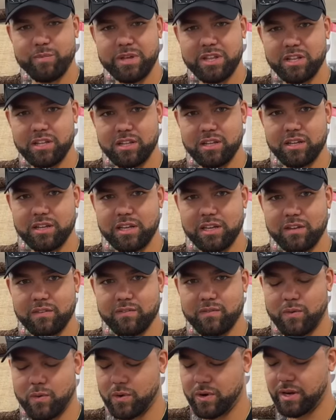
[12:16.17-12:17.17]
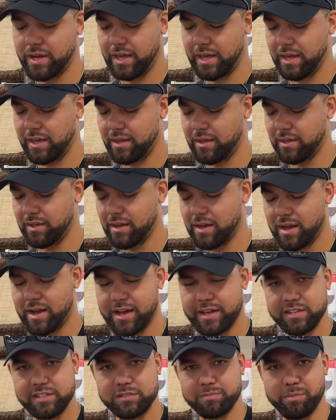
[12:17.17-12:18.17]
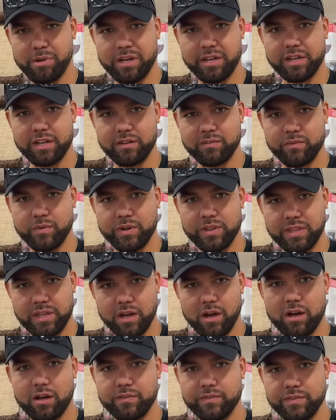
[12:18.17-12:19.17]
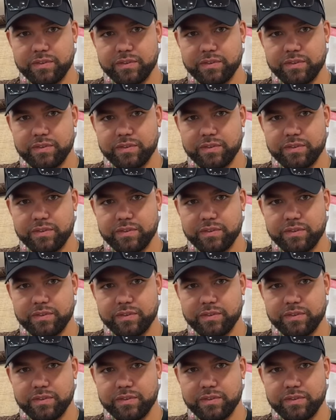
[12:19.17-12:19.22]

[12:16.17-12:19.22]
been looking for a ice bucket for the office.